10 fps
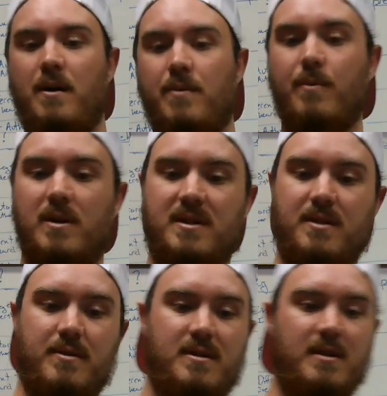We want
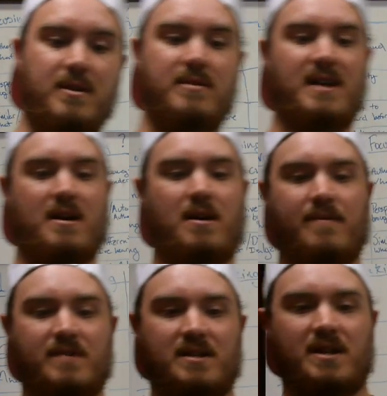students to use that
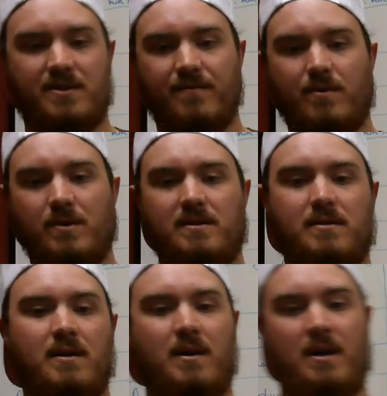conversation voice,